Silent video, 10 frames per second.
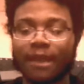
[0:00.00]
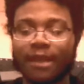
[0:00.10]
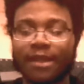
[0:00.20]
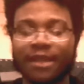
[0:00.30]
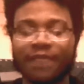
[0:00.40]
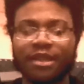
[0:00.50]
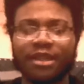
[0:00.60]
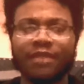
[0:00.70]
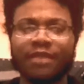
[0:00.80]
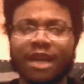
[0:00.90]
definitely
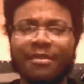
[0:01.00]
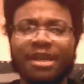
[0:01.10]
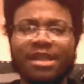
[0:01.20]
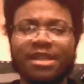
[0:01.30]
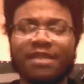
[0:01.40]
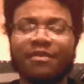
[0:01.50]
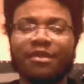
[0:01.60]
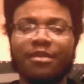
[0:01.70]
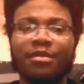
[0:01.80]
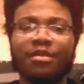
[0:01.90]
leave comments if
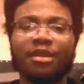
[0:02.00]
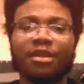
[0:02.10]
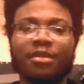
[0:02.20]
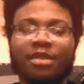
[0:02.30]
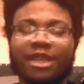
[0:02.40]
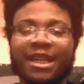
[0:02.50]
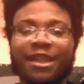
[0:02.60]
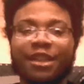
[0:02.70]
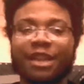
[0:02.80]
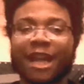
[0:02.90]
you think I
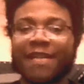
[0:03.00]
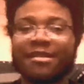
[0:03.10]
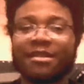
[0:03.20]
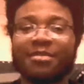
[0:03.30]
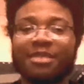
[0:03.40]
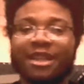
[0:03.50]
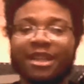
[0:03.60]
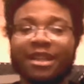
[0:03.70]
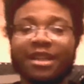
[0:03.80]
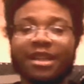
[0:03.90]
should add
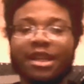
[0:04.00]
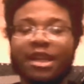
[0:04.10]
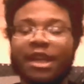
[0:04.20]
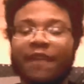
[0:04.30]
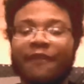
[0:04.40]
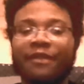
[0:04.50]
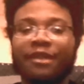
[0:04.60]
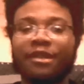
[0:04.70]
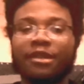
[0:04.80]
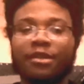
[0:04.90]
something. If
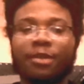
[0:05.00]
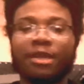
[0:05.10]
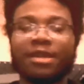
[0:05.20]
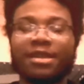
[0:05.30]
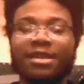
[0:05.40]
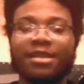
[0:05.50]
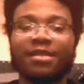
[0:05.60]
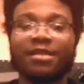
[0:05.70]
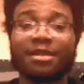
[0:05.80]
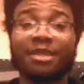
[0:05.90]
you want to,
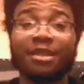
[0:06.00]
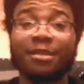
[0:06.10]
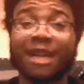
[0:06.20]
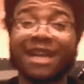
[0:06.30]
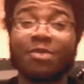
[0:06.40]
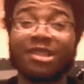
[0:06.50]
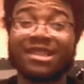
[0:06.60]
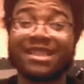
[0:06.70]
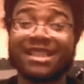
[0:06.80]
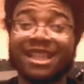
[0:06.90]
there's something you guys want to
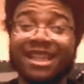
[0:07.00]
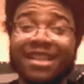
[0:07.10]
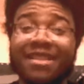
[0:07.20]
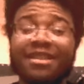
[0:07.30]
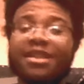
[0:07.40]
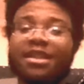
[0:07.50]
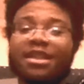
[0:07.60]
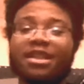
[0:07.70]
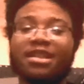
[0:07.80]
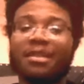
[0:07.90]
see,
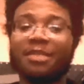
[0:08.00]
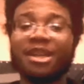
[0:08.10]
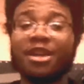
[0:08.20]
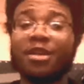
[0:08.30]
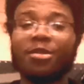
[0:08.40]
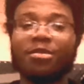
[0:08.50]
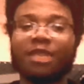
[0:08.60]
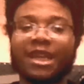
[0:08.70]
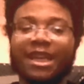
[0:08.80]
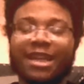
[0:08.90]
let me know.
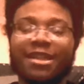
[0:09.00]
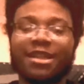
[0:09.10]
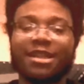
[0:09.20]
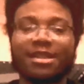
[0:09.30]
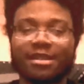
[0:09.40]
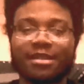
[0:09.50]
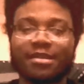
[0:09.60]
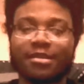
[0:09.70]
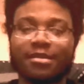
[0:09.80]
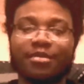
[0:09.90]
Like, I just
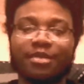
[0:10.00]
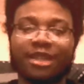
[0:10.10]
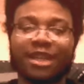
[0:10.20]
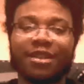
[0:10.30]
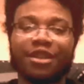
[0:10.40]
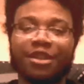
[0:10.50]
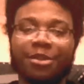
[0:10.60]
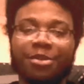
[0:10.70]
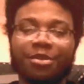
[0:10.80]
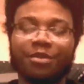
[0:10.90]
kind of
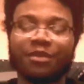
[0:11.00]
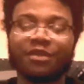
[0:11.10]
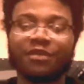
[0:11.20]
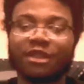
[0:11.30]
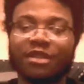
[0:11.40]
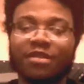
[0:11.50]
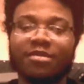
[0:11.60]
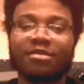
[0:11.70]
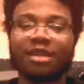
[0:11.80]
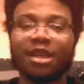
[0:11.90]
shoot for fun,
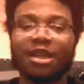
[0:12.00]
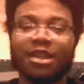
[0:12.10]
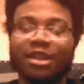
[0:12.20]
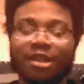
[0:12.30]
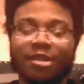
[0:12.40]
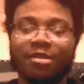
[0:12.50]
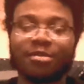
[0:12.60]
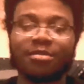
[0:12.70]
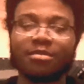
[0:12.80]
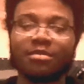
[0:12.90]
do
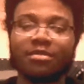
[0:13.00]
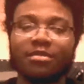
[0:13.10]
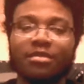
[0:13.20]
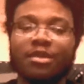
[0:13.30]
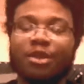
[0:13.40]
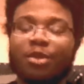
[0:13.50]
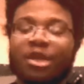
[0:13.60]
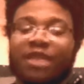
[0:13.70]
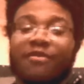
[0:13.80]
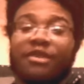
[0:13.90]

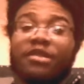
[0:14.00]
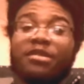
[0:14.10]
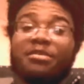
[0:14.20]
whatever,